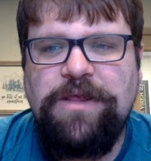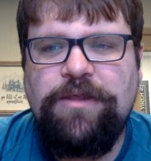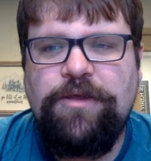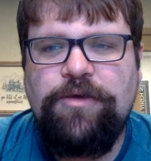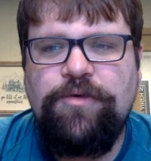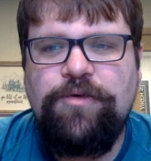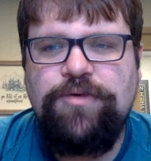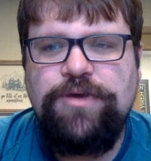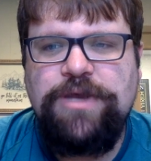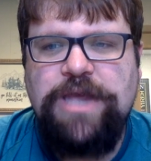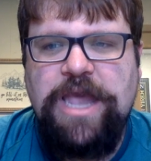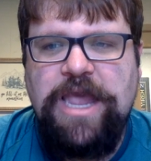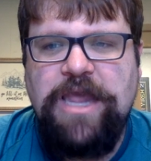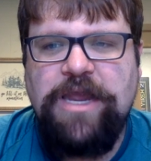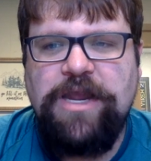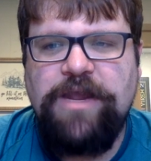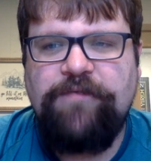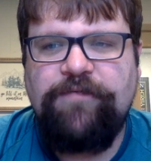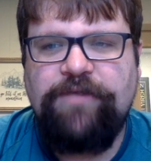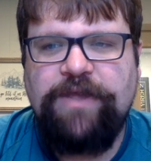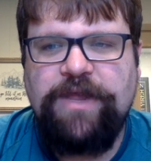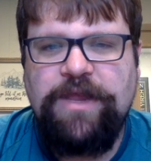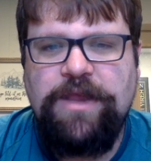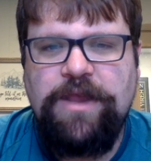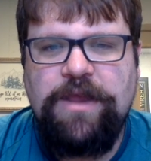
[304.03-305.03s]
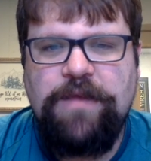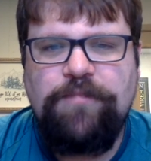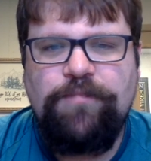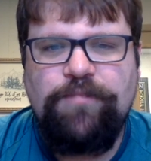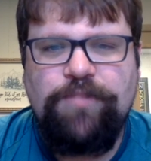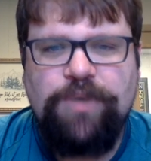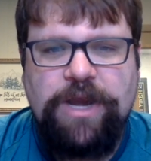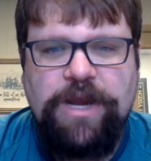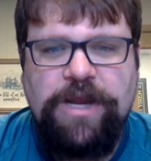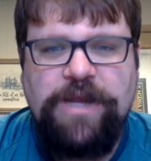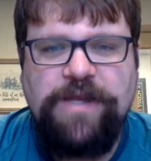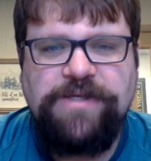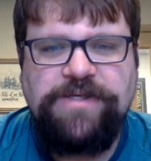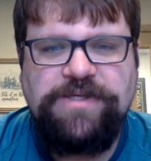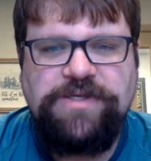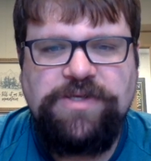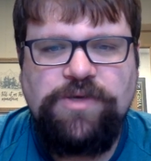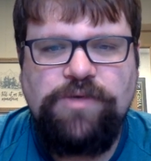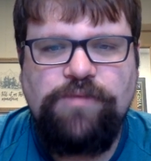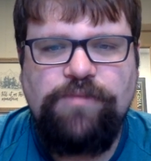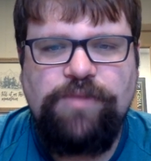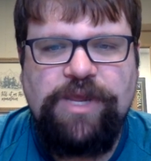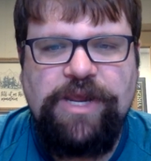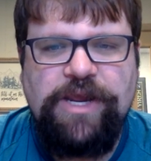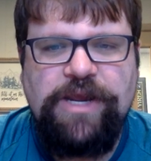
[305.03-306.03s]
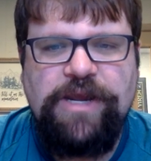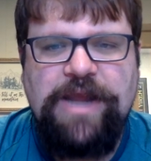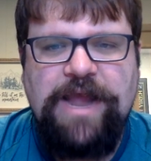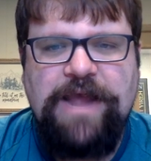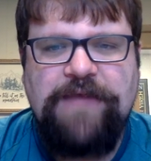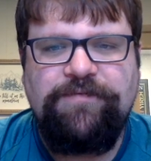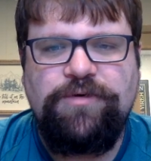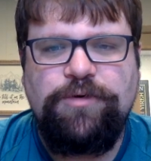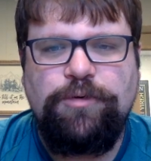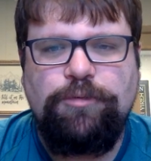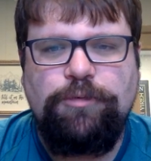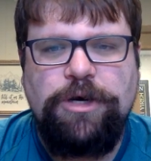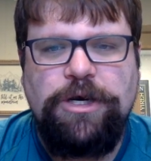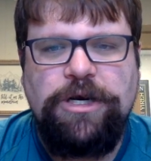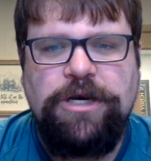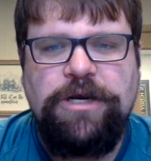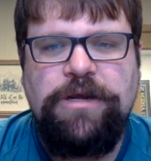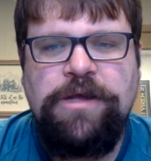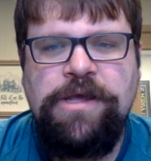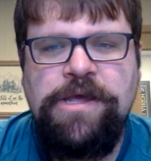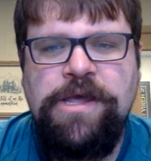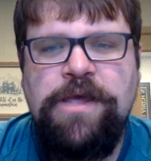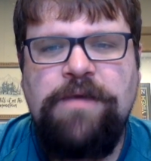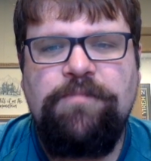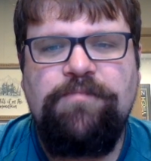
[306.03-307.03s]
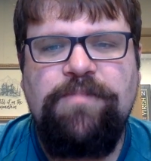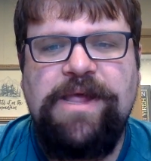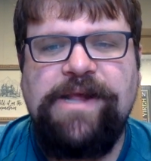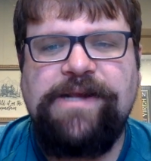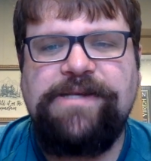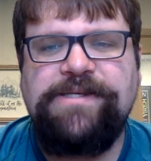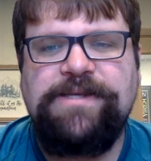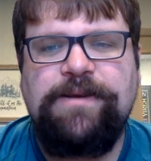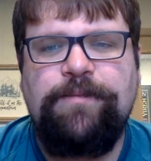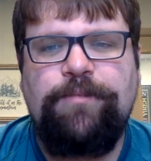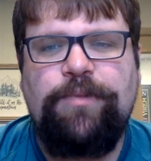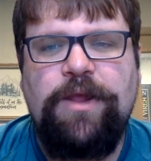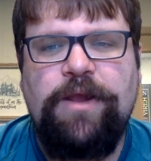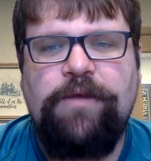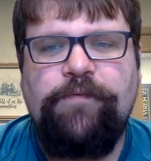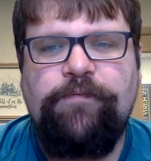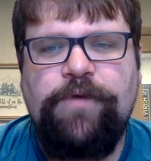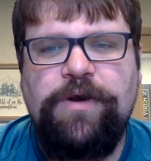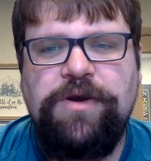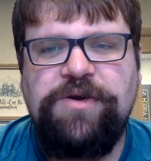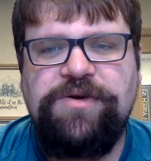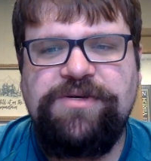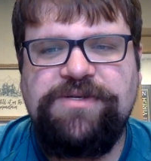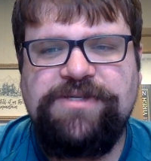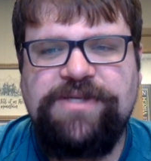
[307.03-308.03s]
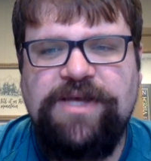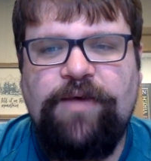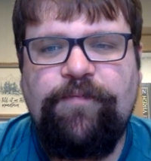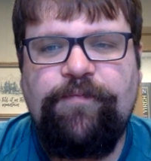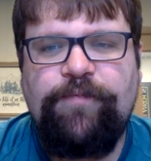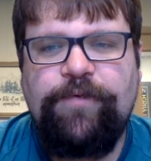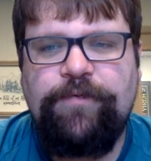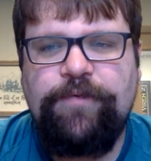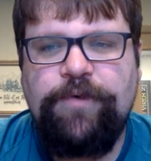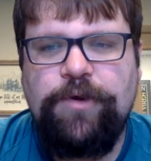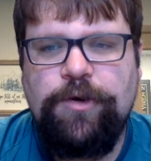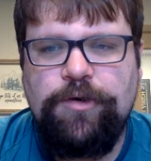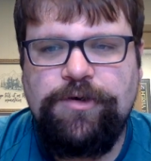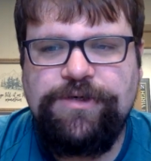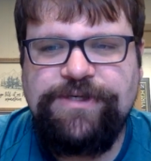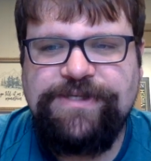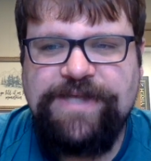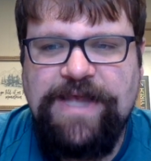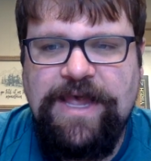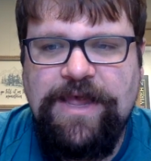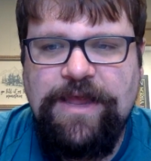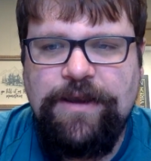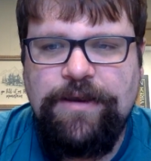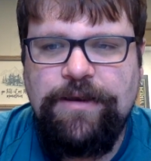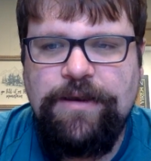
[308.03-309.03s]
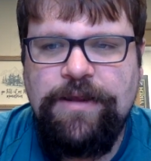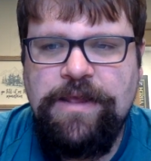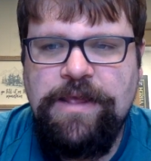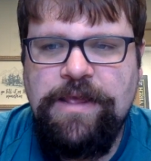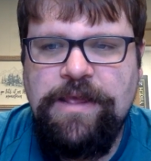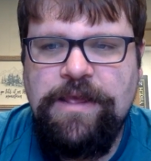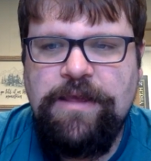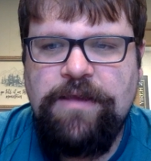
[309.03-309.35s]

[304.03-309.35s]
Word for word: a little cake of it and bring it to me, and afterward, make something for yourself and your son.